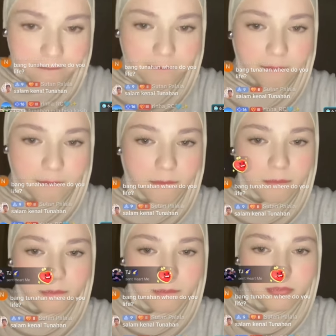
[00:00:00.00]
No, no,
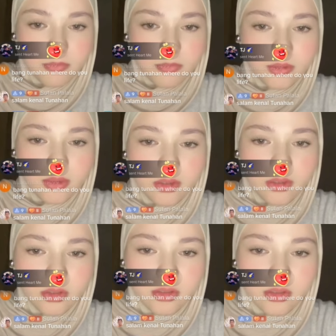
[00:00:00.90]
no, you're not
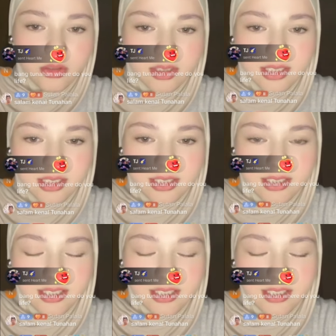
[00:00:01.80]
lagging. It's good.